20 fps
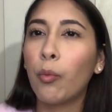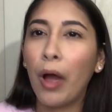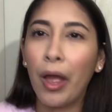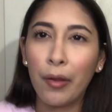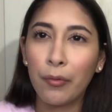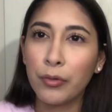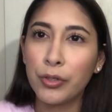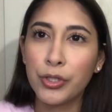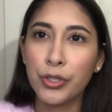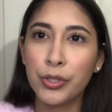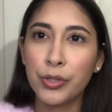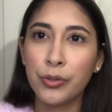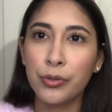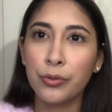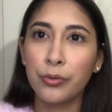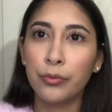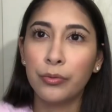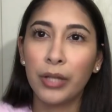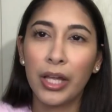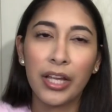why would
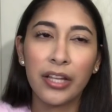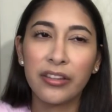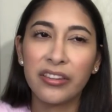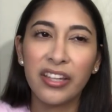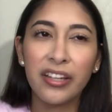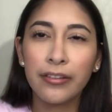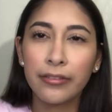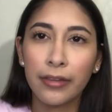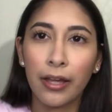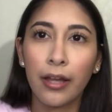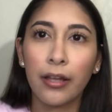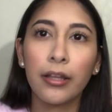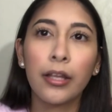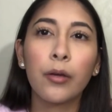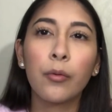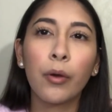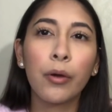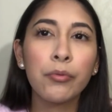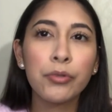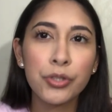you, like, think that?
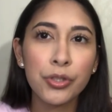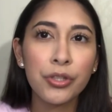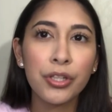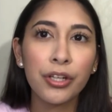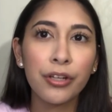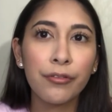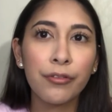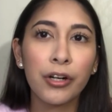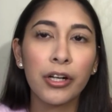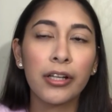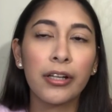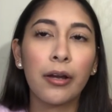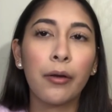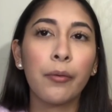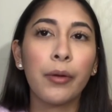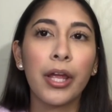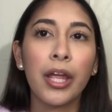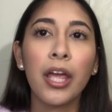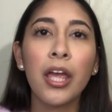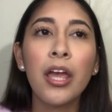Like, why would you think of her
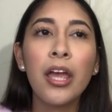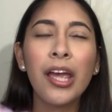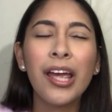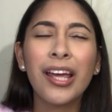that way?